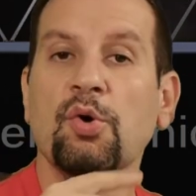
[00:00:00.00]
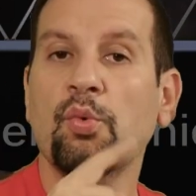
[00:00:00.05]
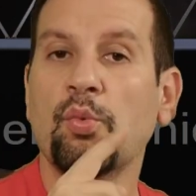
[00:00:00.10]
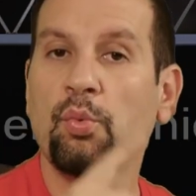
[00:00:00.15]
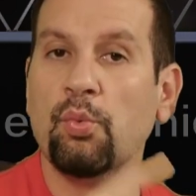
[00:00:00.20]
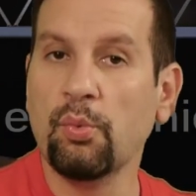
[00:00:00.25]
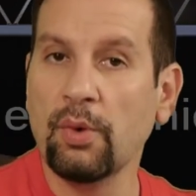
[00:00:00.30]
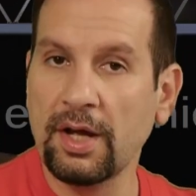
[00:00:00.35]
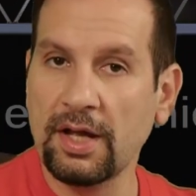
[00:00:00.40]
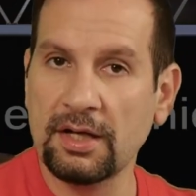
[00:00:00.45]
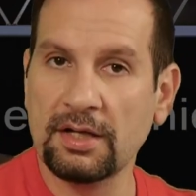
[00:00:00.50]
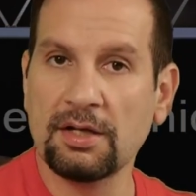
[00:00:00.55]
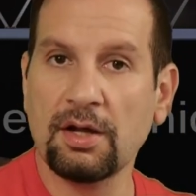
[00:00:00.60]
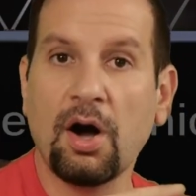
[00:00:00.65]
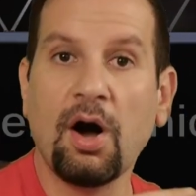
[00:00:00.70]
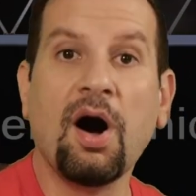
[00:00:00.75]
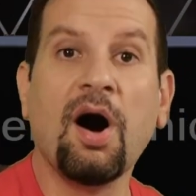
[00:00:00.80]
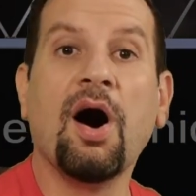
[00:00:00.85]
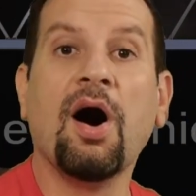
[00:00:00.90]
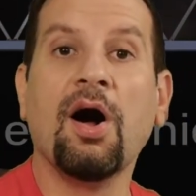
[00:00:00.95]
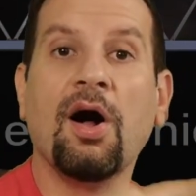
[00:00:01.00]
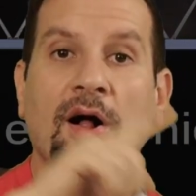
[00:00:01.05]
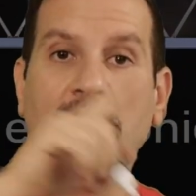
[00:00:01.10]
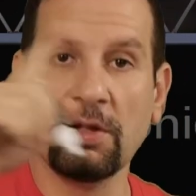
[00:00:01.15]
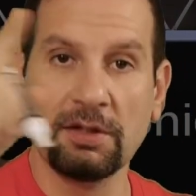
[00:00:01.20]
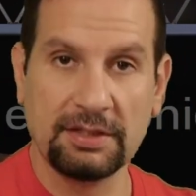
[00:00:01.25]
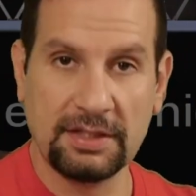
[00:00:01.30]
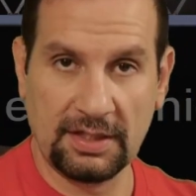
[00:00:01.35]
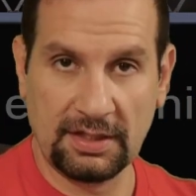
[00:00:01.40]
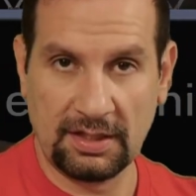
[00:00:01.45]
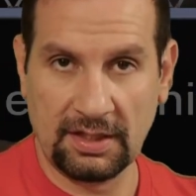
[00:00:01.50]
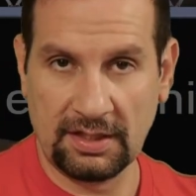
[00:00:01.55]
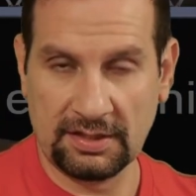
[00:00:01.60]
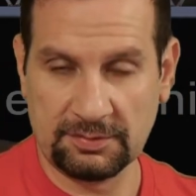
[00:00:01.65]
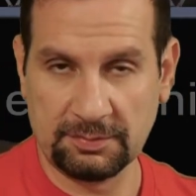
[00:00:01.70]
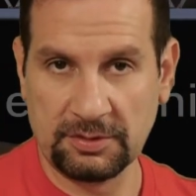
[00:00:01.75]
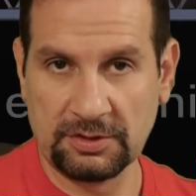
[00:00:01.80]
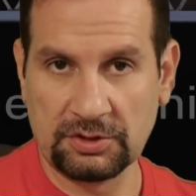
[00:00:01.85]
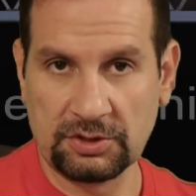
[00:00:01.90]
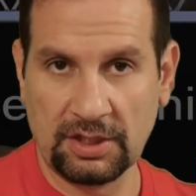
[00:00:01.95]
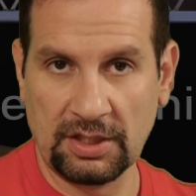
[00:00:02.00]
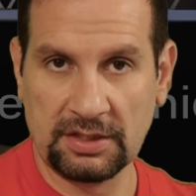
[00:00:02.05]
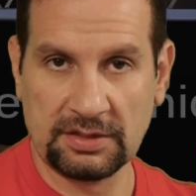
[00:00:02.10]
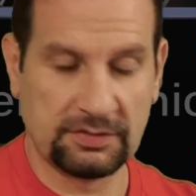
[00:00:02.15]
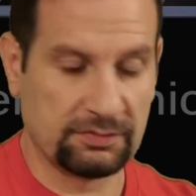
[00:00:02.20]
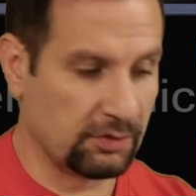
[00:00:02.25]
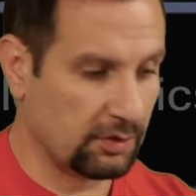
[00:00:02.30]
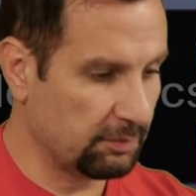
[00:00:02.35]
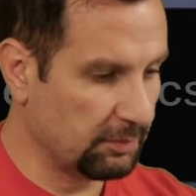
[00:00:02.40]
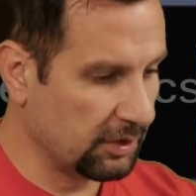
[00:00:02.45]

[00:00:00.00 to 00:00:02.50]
when all data has been transferred,